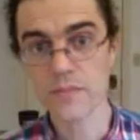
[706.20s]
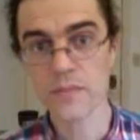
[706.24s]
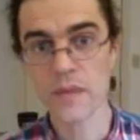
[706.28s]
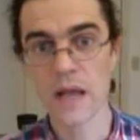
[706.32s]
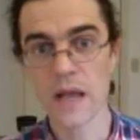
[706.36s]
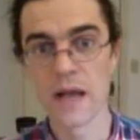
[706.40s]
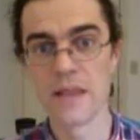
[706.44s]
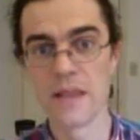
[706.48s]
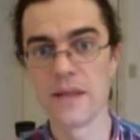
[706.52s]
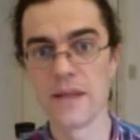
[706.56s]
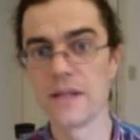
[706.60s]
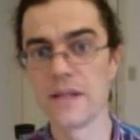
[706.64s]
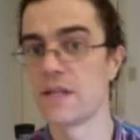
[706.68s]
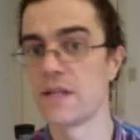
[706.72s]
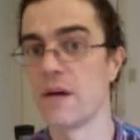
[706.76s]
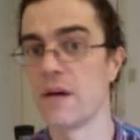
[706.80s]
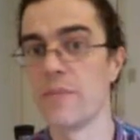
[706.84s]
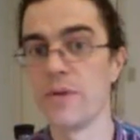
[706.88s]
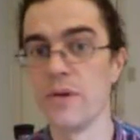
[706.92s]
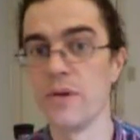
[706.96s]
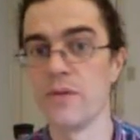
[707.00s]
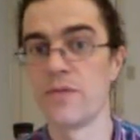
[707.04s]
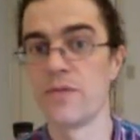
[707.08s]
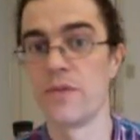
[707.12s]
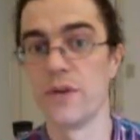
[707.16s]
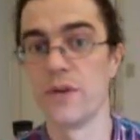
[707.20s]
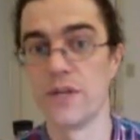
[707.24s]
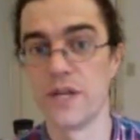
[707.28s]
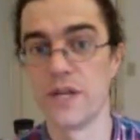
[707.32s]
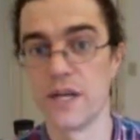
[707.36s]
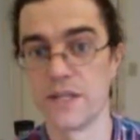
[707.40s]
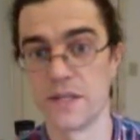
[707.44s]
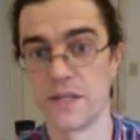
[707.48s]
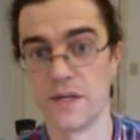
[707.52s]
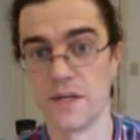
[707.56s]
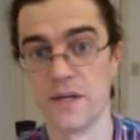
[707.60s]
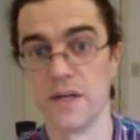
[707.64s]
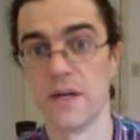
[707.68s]
And then W for
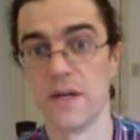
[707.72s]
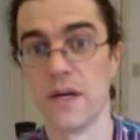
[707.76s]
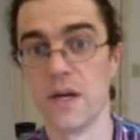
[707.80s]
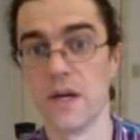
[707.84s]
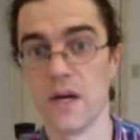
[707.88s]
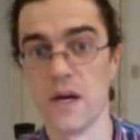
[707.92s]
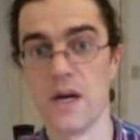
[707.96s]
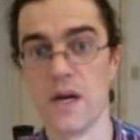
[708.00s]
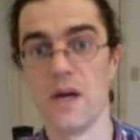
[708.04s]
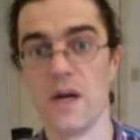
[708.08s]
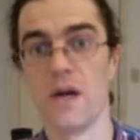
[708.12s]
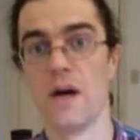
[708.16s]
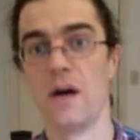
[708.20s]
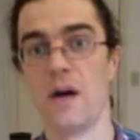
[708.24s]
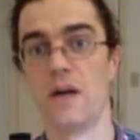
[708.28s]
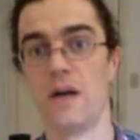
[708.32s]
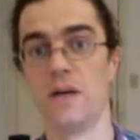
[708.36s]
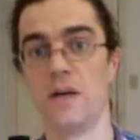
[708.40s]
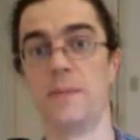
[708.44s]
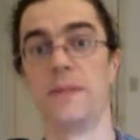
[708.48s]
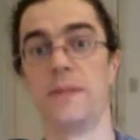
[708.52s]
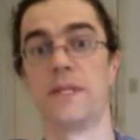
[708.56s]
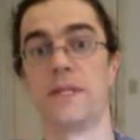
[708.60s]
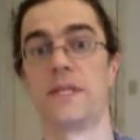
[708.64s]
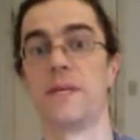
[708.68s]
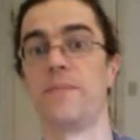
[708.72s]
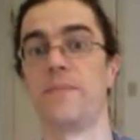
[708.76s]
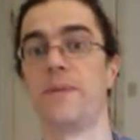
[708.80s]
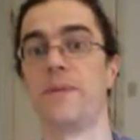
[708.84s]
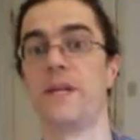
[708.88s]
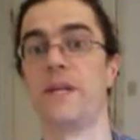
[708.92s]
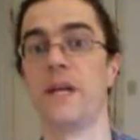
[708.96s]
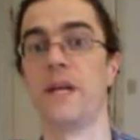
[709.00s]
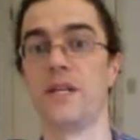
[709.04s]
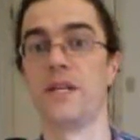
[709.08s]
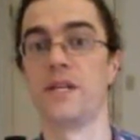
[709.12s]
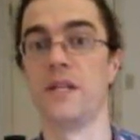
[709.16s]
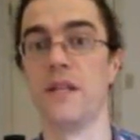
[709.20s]
desert, or
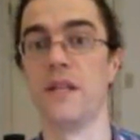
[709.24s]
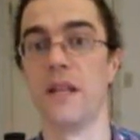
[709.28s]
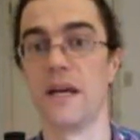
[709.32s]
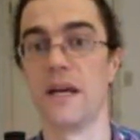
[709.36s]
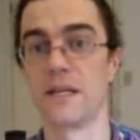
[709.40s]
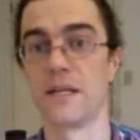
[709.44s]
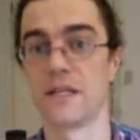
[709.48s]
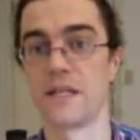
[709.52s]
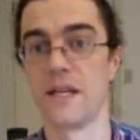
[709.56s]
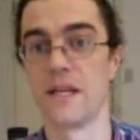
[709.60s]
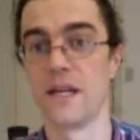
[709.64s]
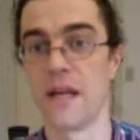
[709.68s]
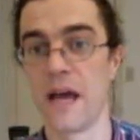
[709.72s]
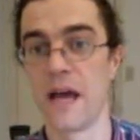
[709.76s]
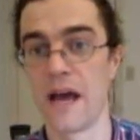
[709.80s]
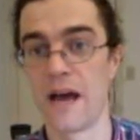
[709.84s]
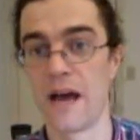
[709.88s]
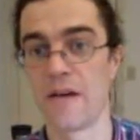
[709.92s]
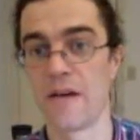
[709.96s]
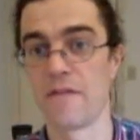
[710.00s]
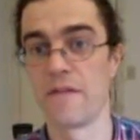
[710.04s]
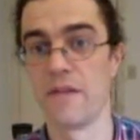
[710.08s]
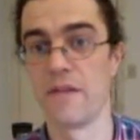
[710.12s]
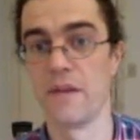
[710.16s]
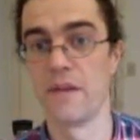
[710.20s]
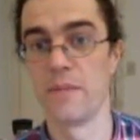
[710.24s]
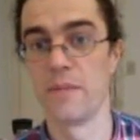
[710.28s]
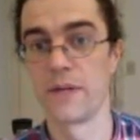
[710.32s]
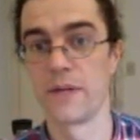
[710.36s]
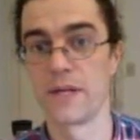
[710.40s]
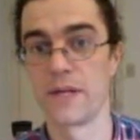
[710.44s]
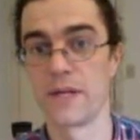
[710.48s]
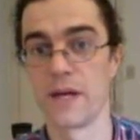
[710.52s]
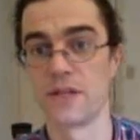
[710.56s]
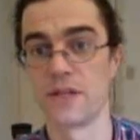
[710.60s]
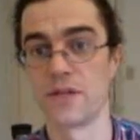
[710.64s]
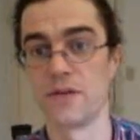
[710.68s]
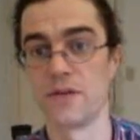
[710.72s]
precipitation less than half of the
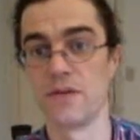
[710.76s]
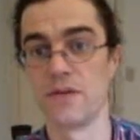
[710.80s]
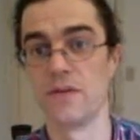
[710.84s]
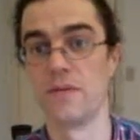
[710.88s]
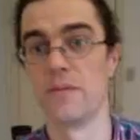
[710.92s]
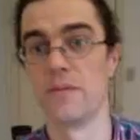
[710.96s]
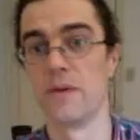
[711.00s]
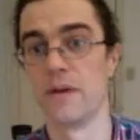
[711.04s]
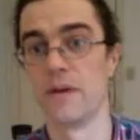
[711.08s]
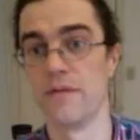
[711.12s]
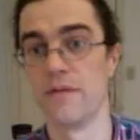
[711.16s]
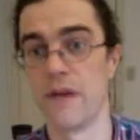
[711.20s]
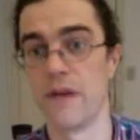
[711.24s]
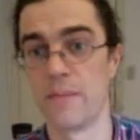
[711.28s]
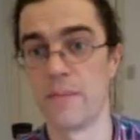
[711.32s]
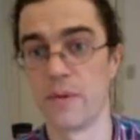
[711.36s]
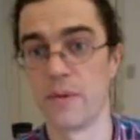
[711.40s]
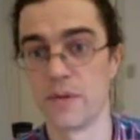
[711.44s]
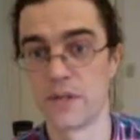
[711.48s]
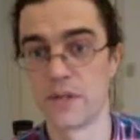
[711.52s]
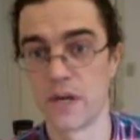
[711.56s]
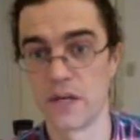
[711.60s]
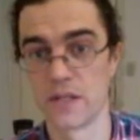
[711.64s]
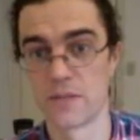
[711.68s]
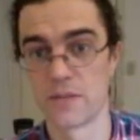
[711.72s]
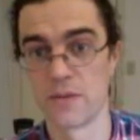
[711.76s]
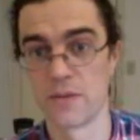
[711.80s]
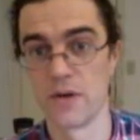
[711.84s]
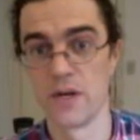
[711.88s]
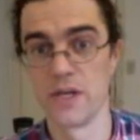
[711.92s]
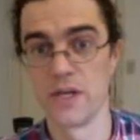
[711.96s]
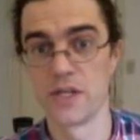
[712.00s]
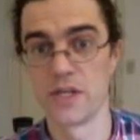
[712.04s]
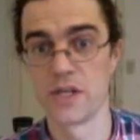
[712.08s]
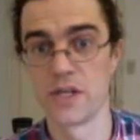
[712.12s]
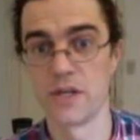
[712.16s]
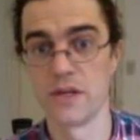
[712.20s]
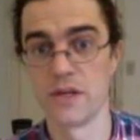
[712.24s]
potential
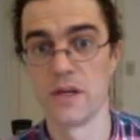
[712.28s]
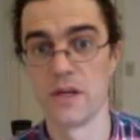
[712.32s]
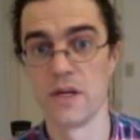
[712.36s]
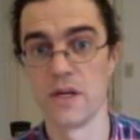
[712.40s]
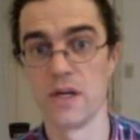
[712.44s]
evapotranspiration.